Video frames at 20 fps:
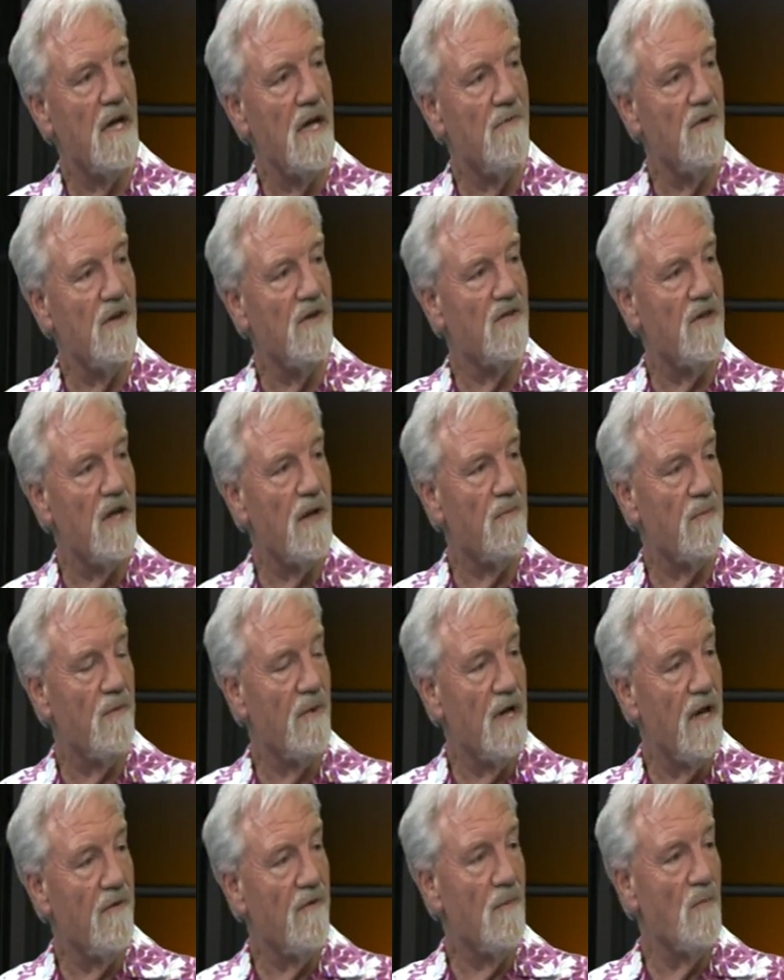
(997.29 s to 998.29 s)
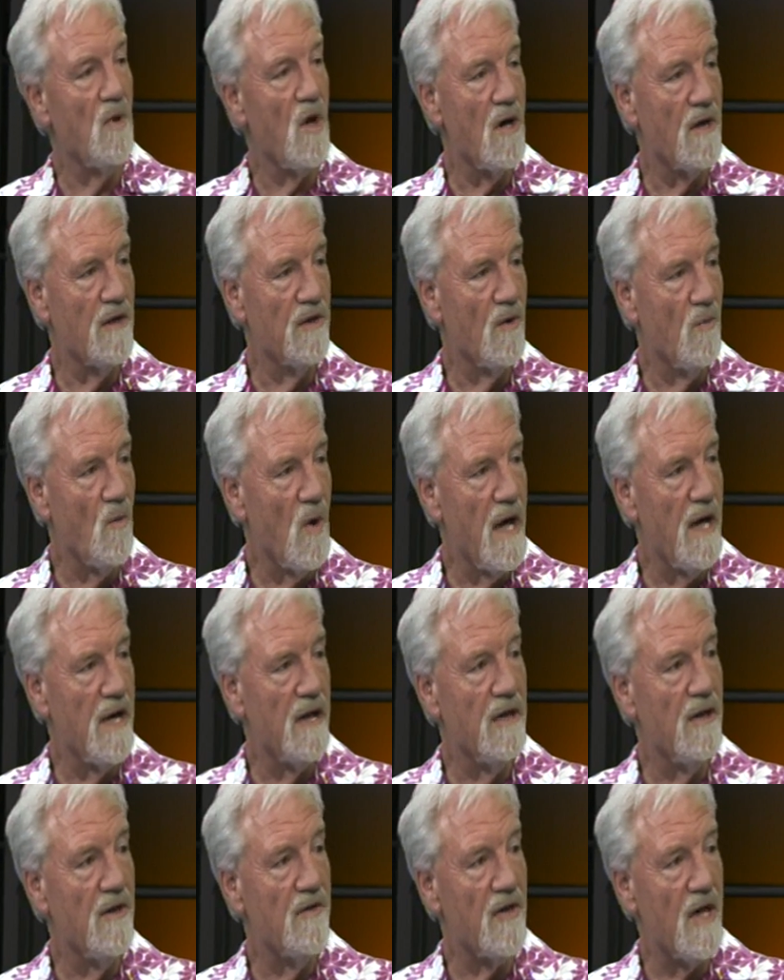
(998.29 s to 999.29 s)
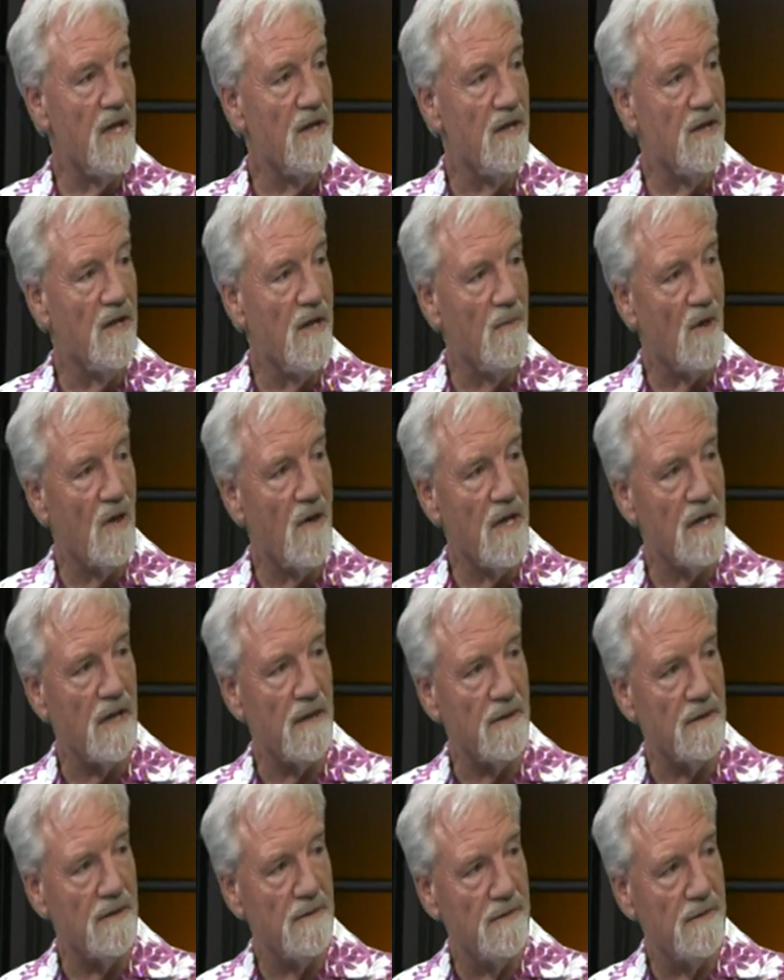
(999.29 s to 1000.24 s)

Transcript: every step and every block on the way is anti-democratic.